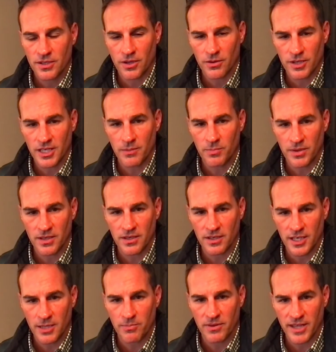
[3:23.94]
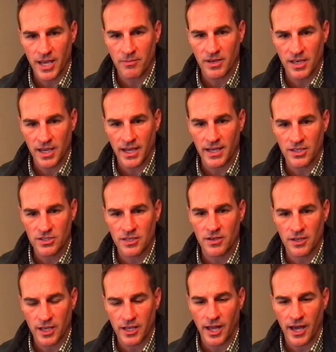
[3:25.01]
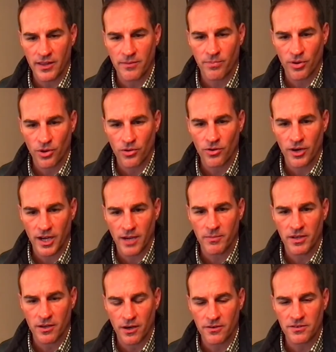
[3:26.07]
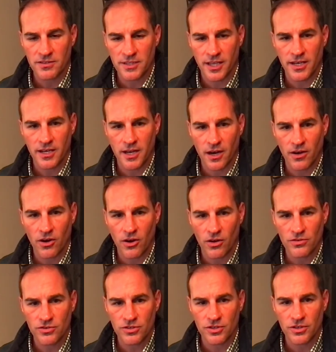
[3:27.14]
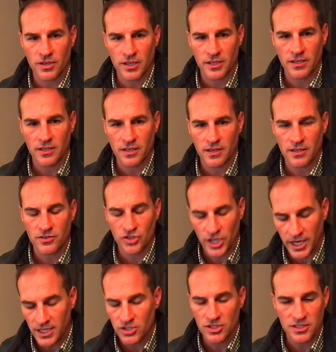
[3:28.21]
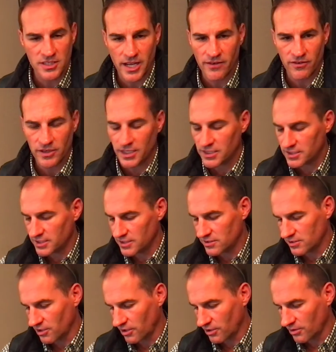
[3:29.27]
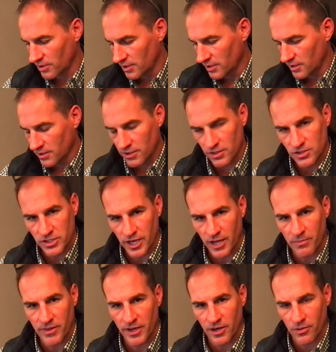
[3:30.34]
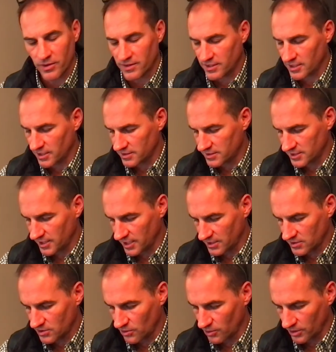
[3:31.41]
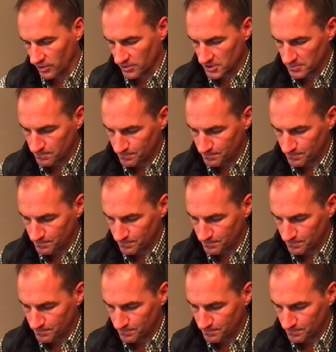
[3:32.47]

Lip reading: keeping them engaged and on the program and understanding our culture, and change is never easy. So good job there with the CX scores.